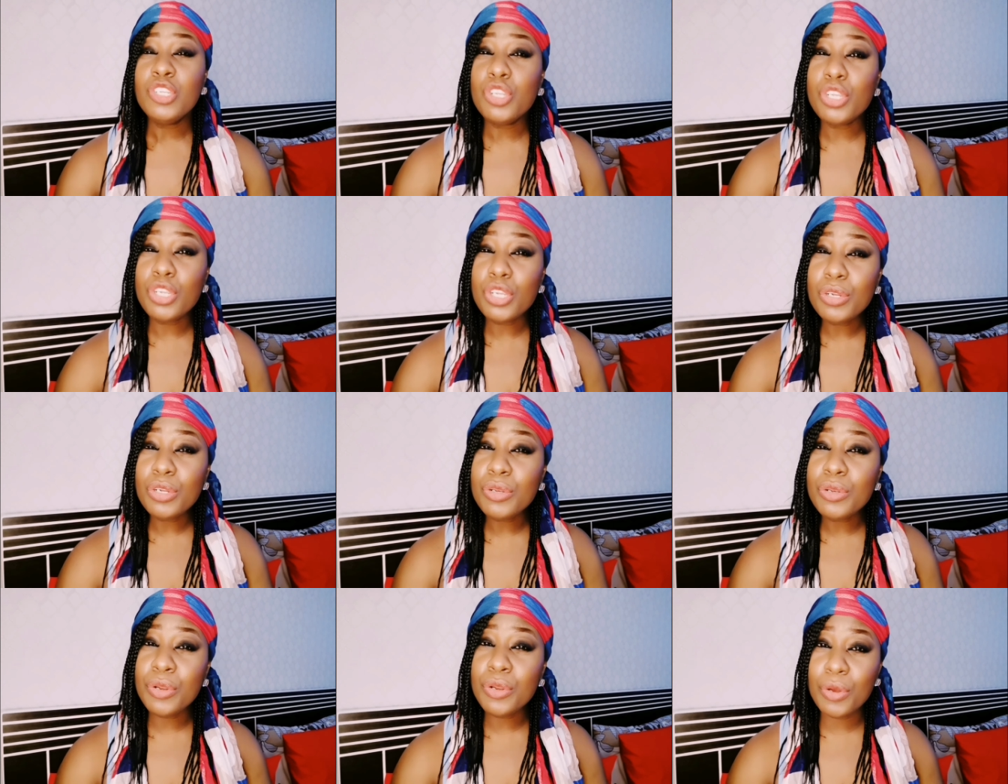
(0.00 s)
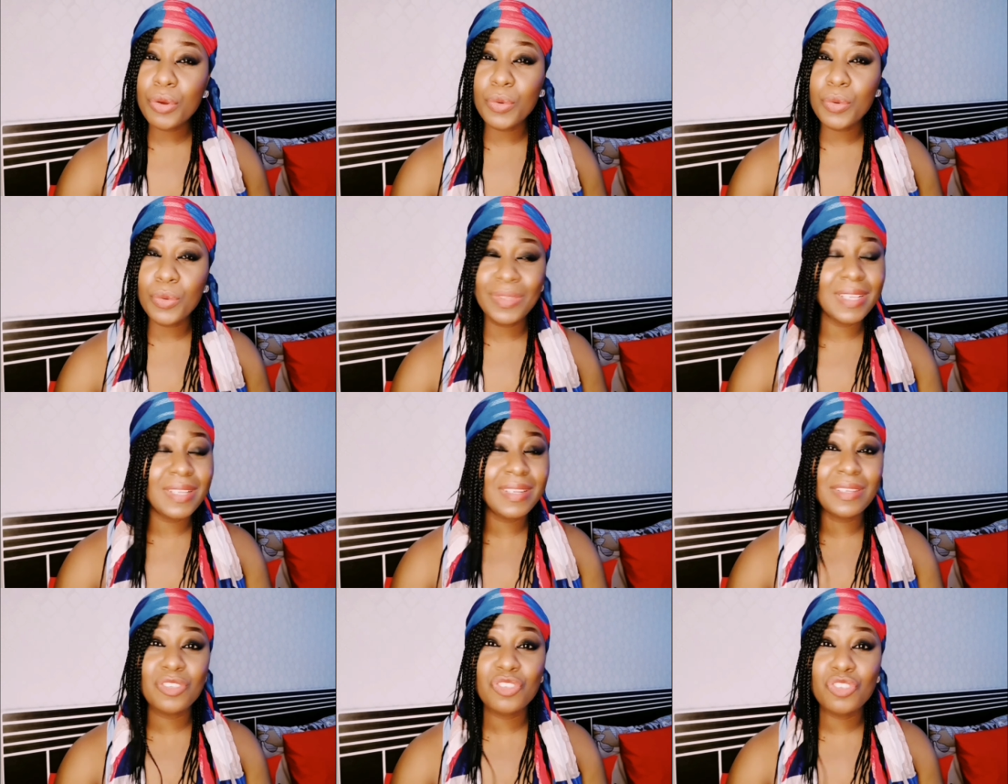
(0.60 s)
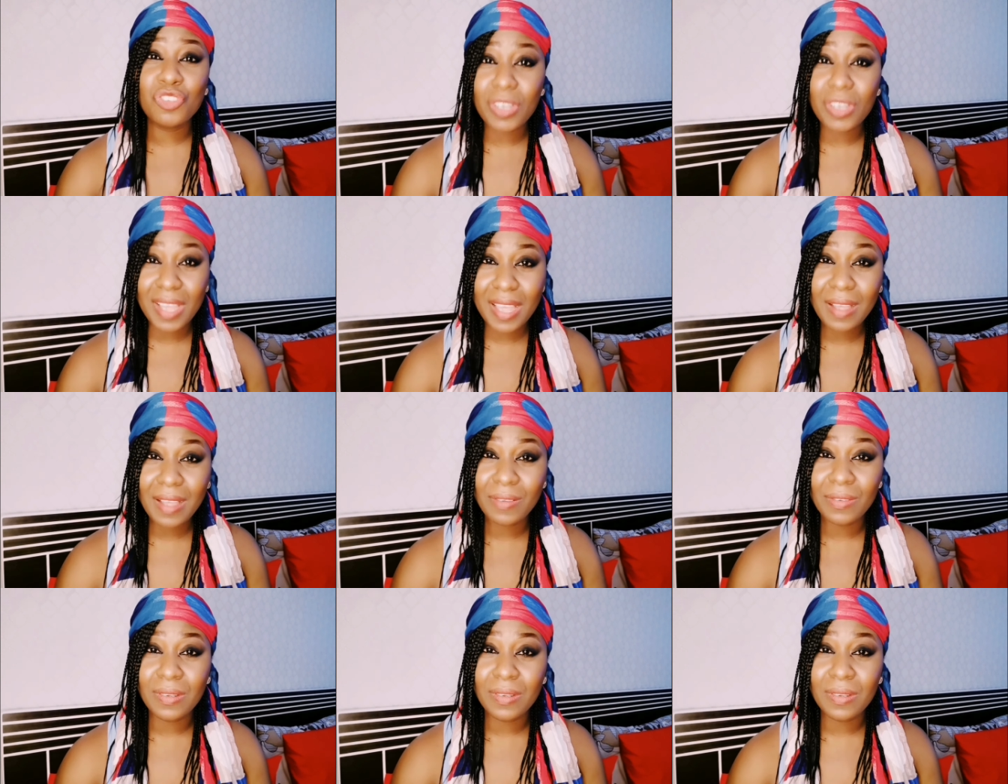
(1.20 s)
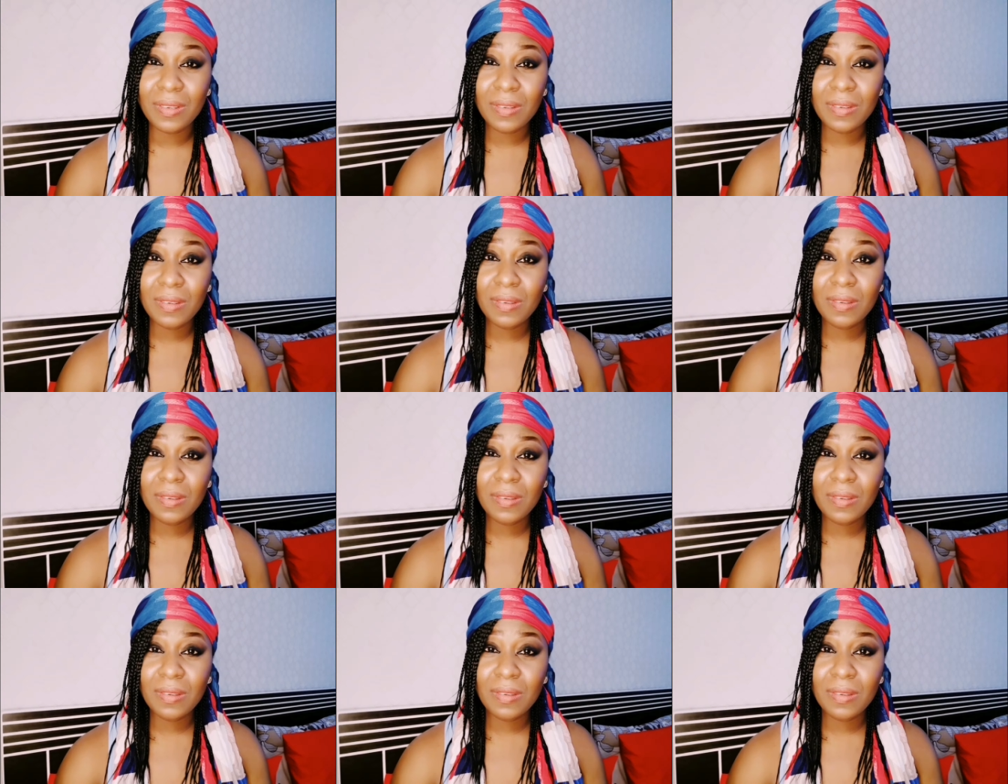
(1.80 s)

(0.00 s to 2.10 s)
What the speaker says: Do you know that a child